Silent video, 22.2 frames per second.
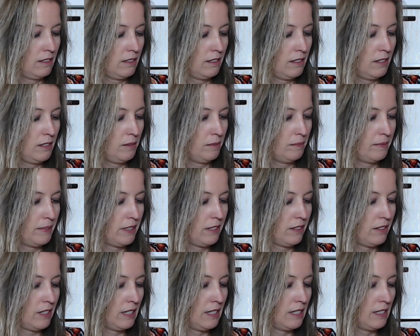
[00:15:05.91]
Oh, I
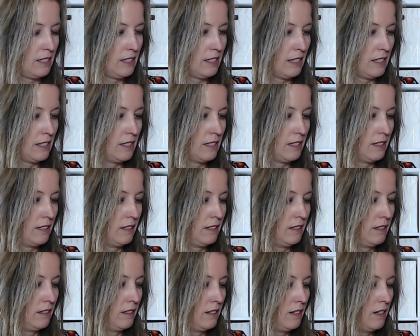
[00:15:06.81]
don't think it says.
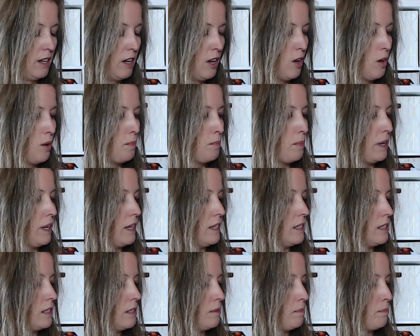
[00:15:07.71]
But
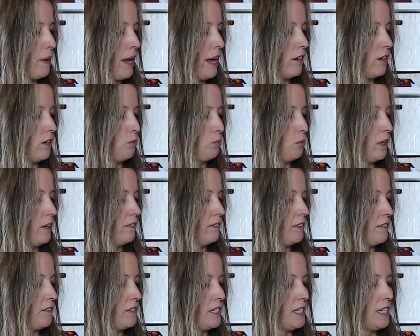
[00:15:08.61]
it's pattern
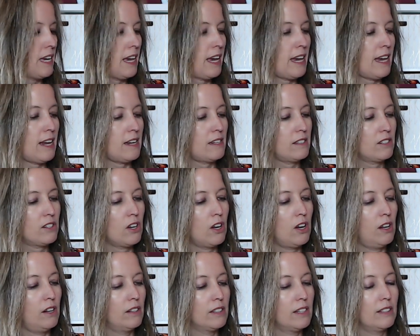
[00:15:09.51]
158. It's
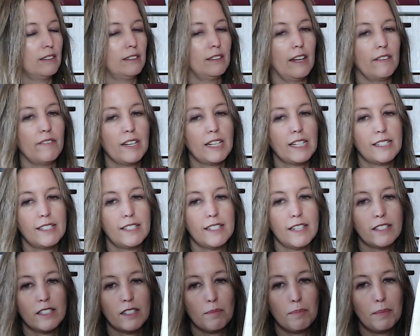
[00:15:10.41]
called Loving
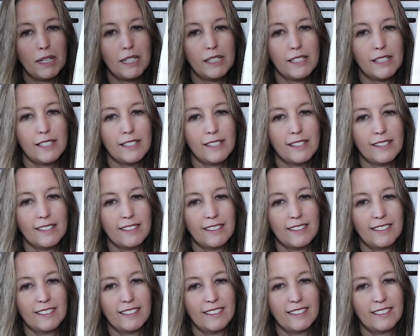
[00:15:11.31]
Sentiments.
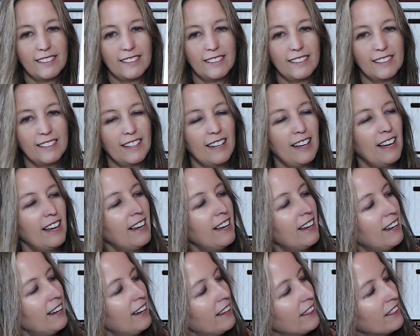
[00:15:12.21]

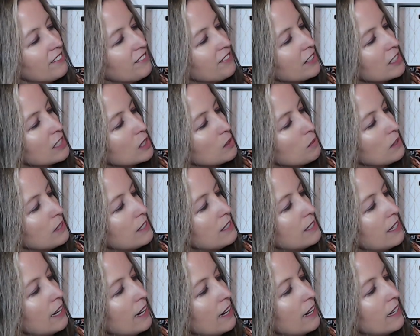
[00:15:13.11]
And the first one
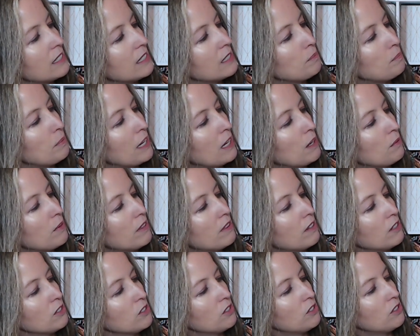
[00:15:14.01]
says, being with
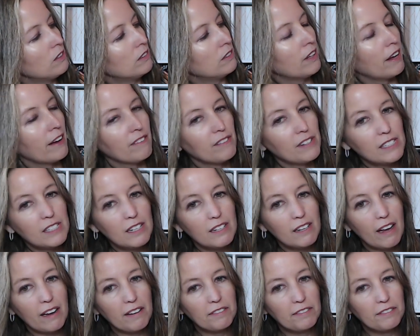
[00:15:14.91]
those you love is
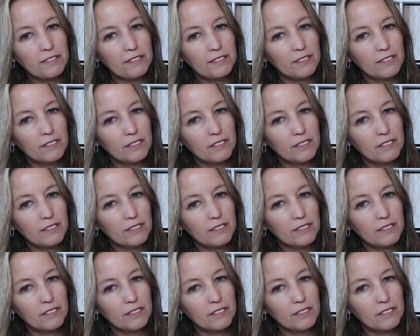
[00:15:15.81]
enough.